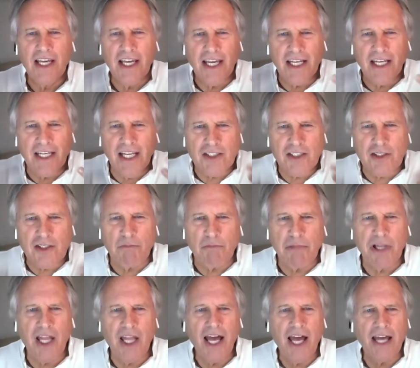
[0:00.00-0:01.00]
and gets
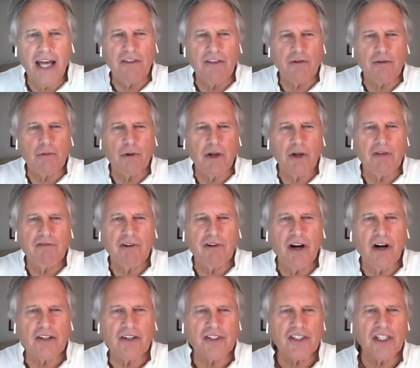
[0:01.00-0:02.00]
applied through whatever
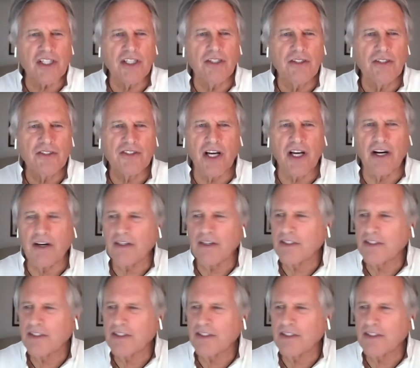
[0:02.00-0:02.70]
our skills are.